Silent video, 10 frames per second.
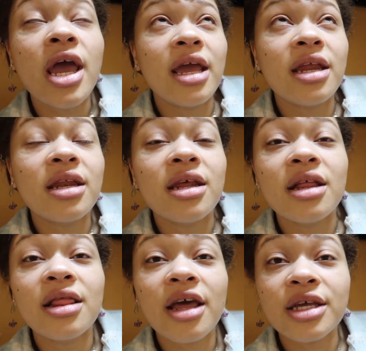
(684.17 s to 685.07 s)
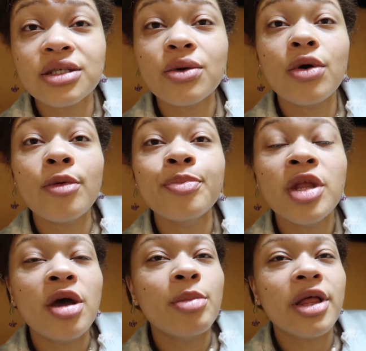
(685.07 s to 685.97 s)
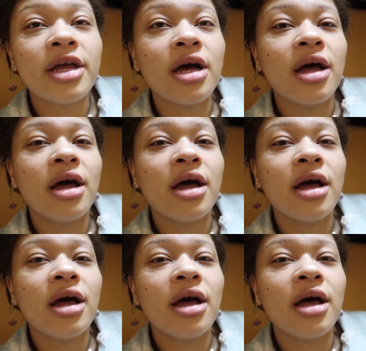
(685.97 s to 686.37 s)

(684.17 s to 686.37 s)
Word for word: in like Seoul but like